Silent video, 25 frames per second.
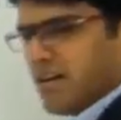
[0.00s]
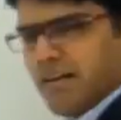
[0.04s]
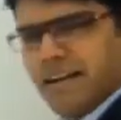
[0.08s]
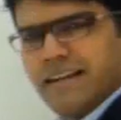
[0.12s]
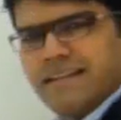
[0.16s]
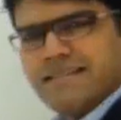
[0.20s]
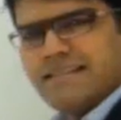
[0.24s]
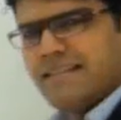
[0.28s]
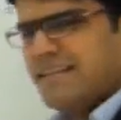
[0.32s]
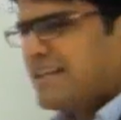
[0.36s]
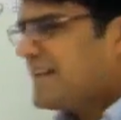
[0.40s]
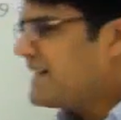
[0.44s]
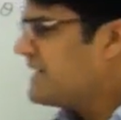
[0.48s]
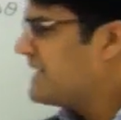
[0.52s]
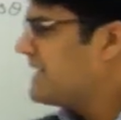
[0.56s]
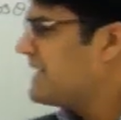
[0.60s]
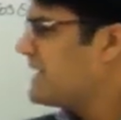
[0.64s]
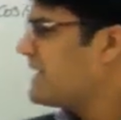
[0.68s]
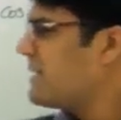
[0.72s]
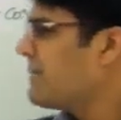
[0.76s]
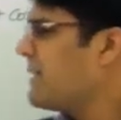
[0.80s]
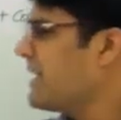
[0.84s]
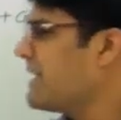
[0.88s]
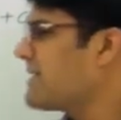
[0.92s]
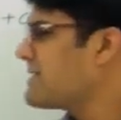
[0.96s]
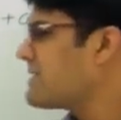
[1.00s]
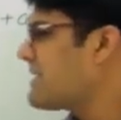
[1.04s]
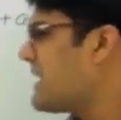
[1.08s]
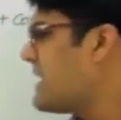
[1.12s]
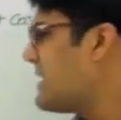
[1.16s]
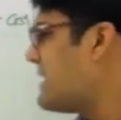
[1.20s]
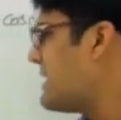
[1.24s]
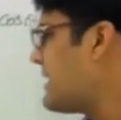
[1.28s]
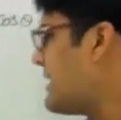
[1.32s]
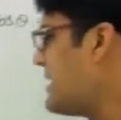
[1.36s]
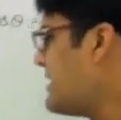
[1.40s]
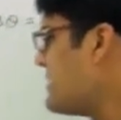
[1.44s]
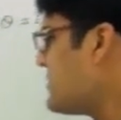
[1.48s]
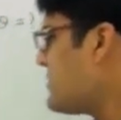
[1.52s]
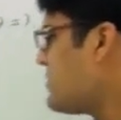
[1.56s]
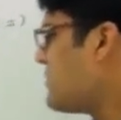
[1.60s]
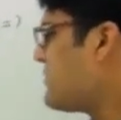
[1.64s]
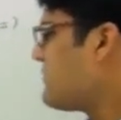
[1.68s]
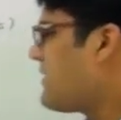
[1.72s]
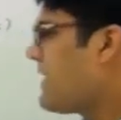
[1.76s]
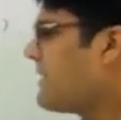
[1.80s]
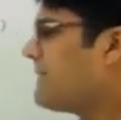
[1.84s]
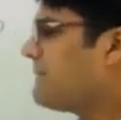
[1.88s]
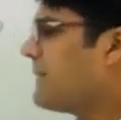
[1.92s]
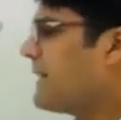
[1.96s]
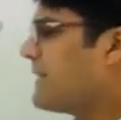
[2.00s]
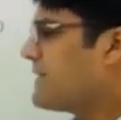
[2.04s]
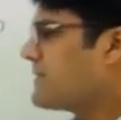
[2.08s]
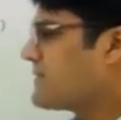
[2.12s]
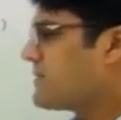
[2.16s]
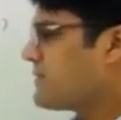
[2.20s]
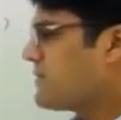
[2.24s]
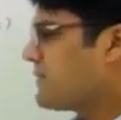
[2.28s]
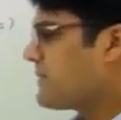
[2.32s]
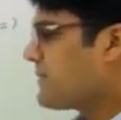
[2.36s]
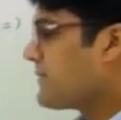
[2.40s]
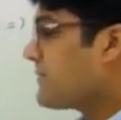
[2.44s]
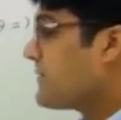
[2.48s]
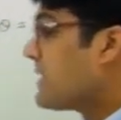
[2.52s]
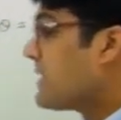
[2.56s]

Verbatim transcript: Alright, secant theta minus tan theta is root 5 minus 2.